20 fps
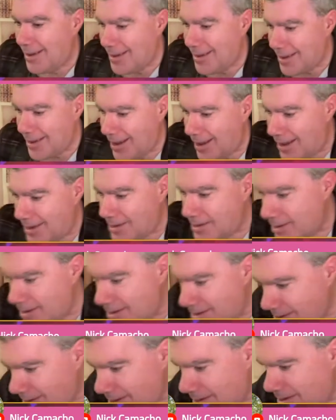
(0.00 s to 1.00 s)
Yes,
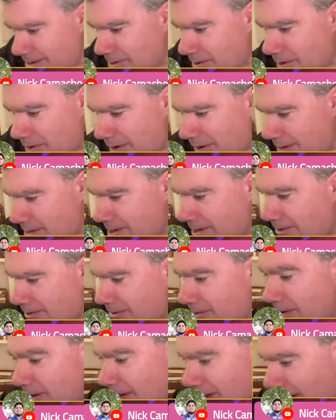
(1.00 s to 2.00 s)
these little coins are
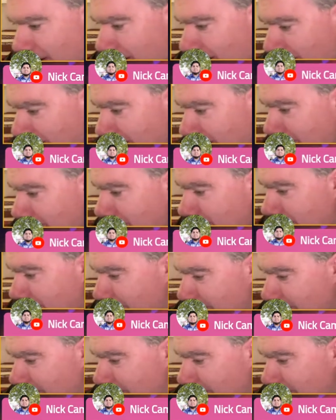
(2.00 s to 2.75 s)
fun.